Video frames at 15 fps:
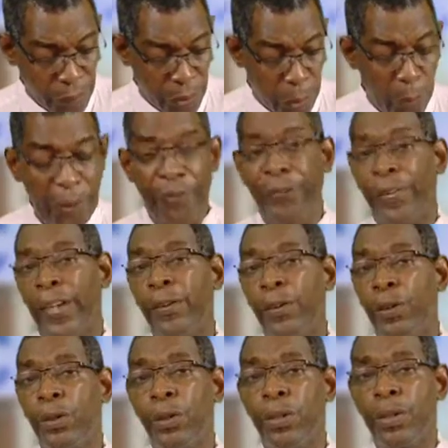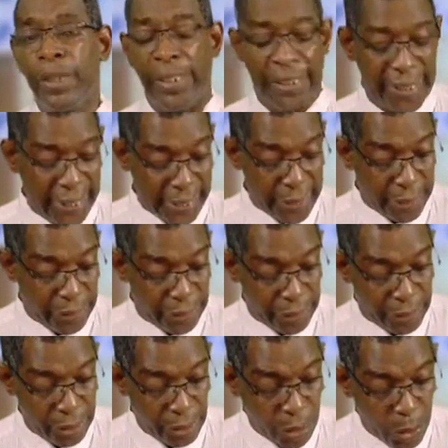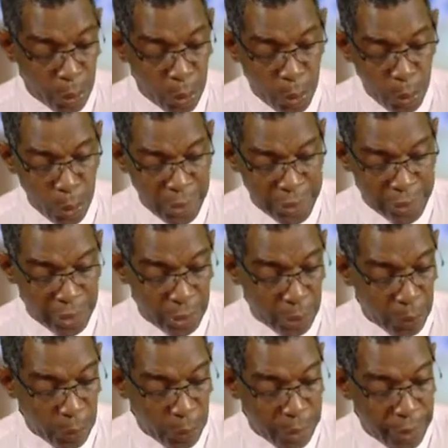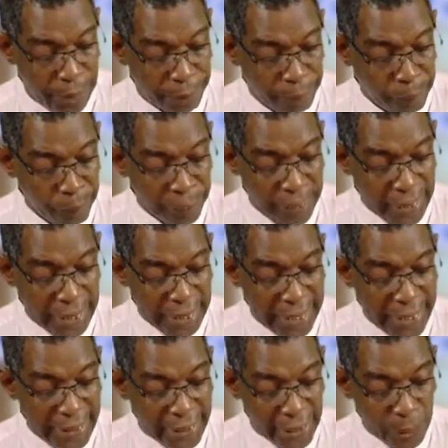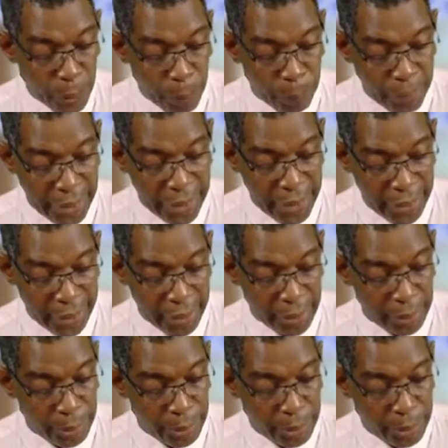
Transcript: where Pharaoh says, "Who is the Lord that I should obey him?